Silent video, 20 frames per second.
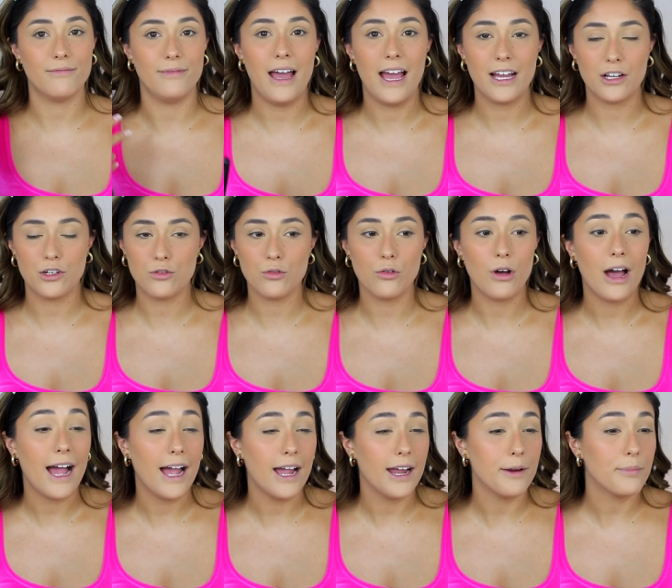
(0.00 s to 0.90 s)
actual
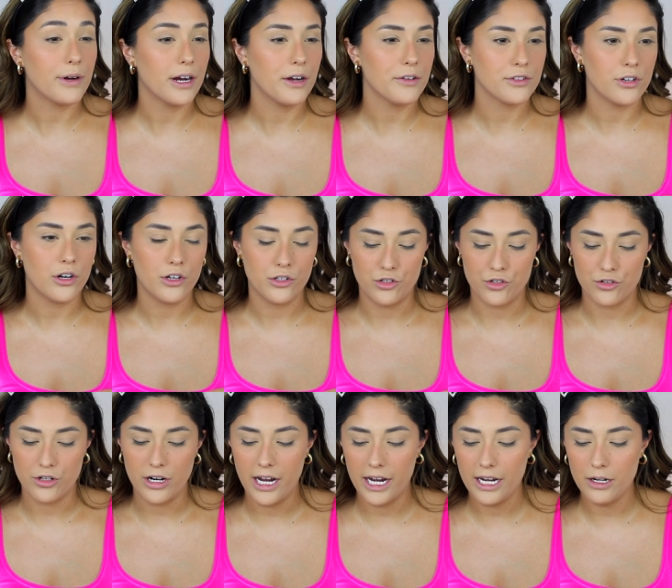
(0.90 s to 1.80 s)
eyebrows are
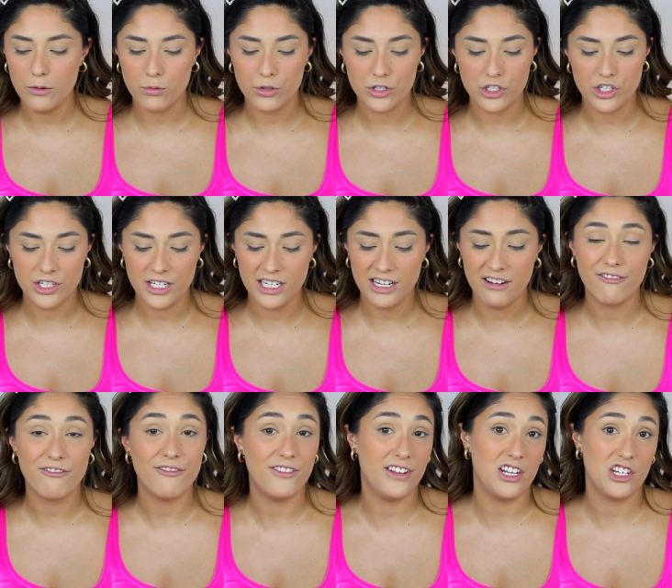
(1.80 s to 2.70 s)
dried, we're just gonna
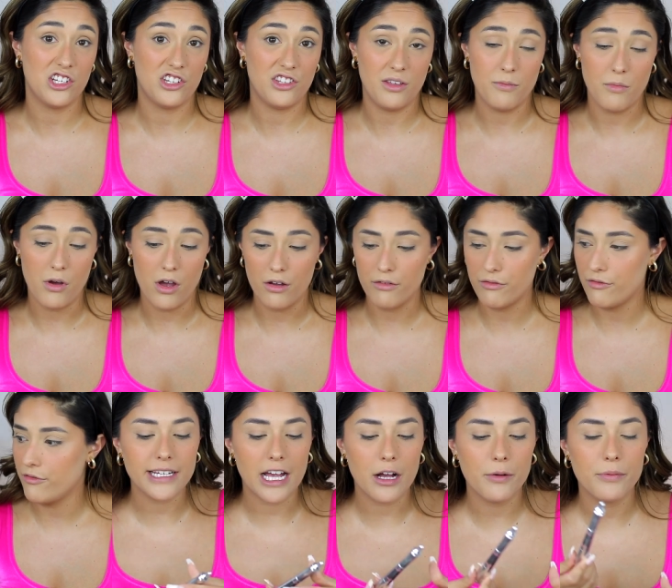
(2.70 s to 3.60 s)
finish them
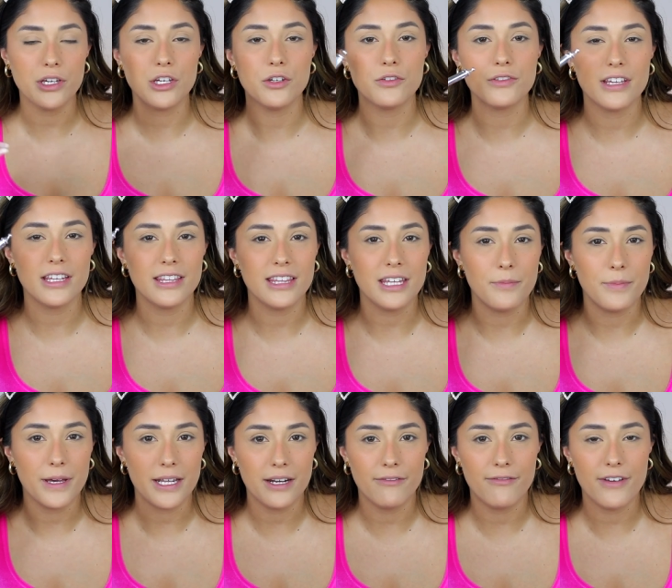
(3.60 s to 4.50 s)
off. I'll be using the
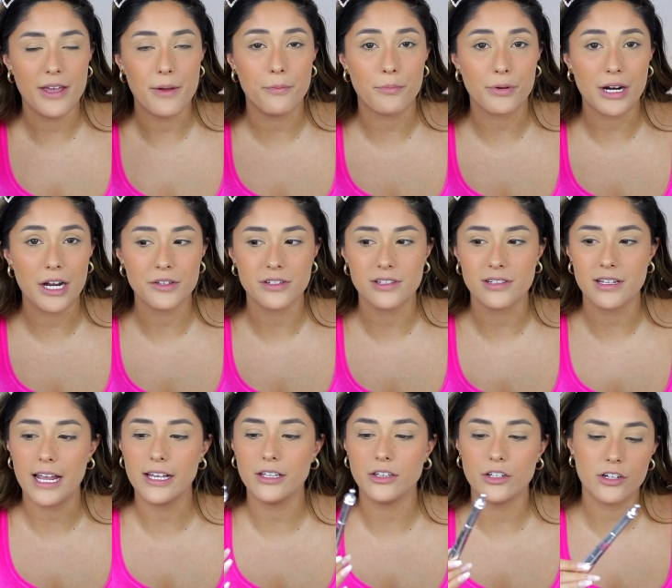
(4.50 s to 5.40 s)
Benefit Brow
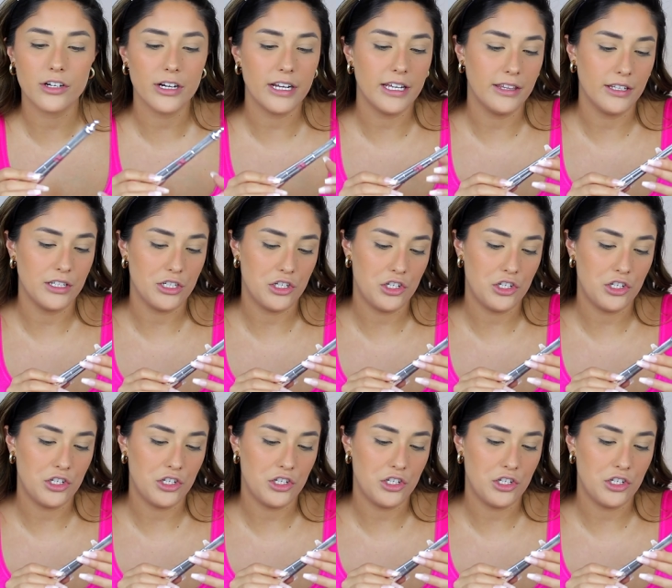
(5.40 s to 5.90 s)
Styler in the